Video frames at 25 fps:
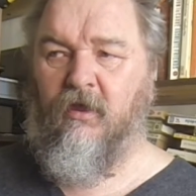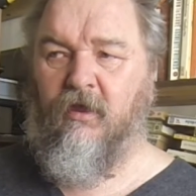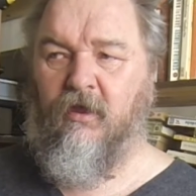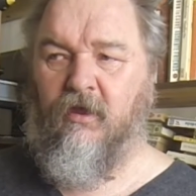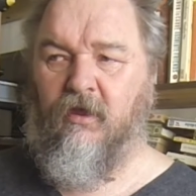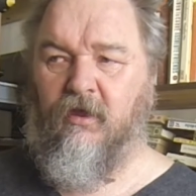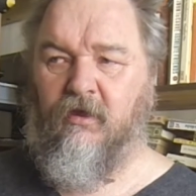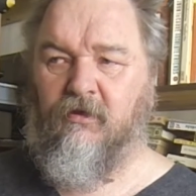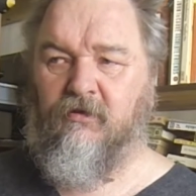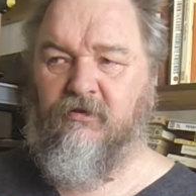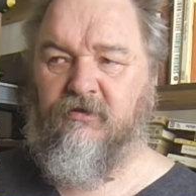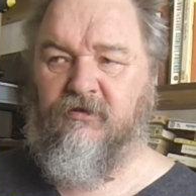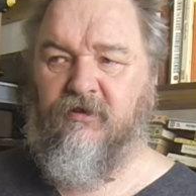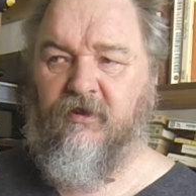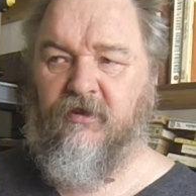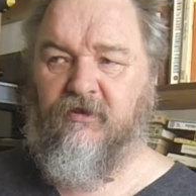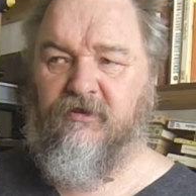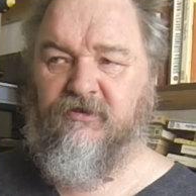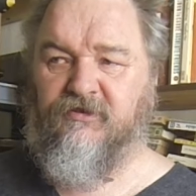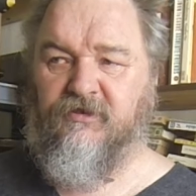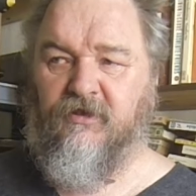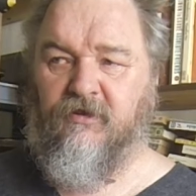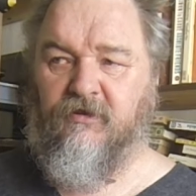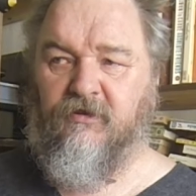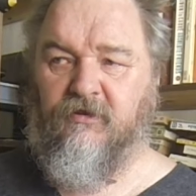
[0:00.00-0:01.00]
and they
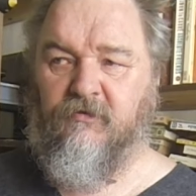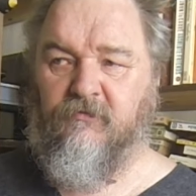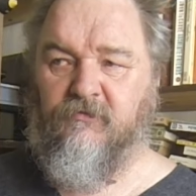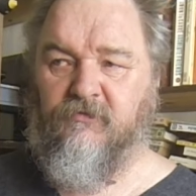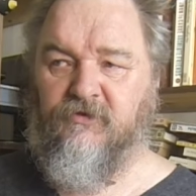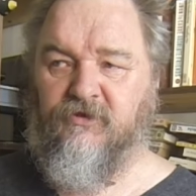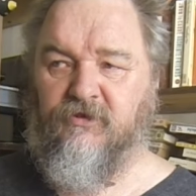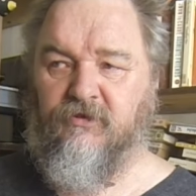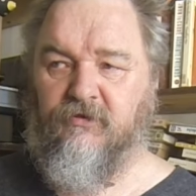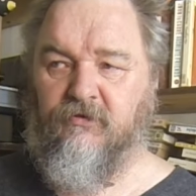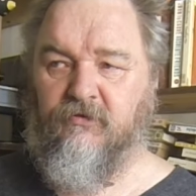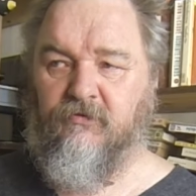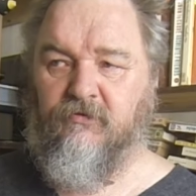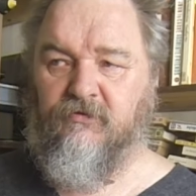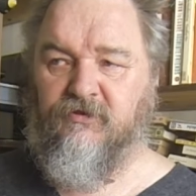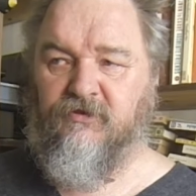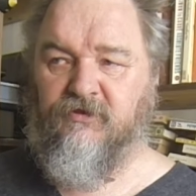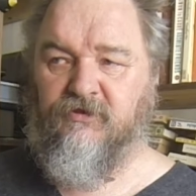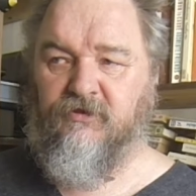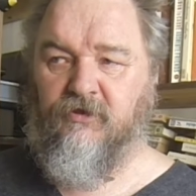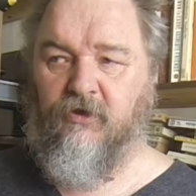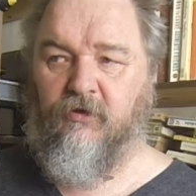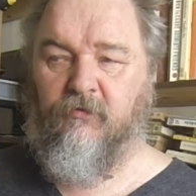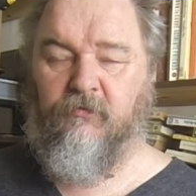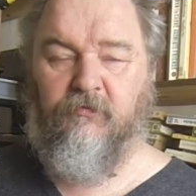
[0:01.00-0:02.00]
sent them to
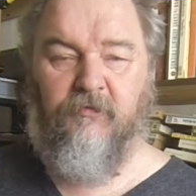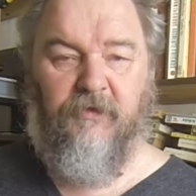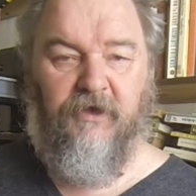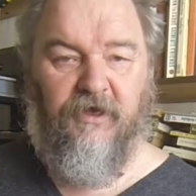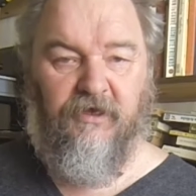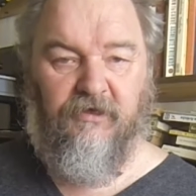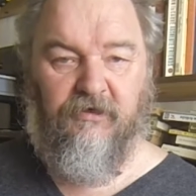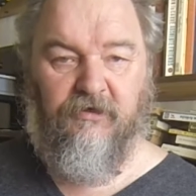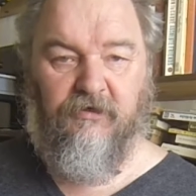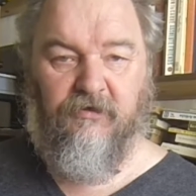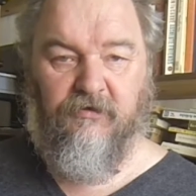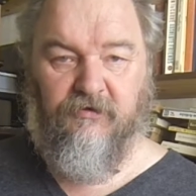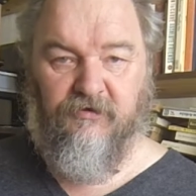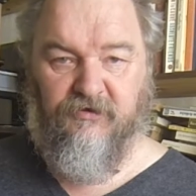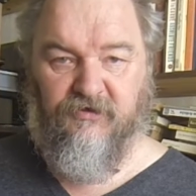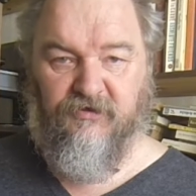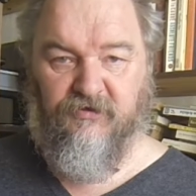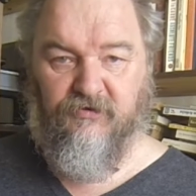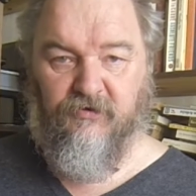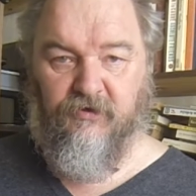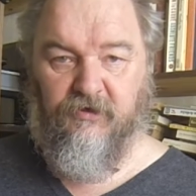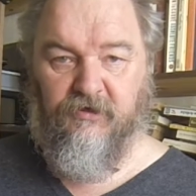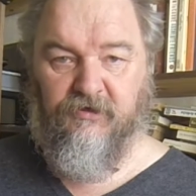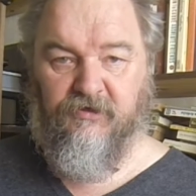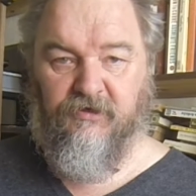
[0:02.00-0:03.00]
stop men in the
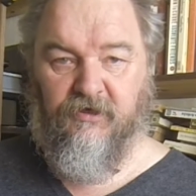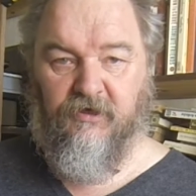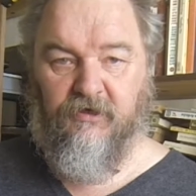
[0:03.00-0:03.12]
street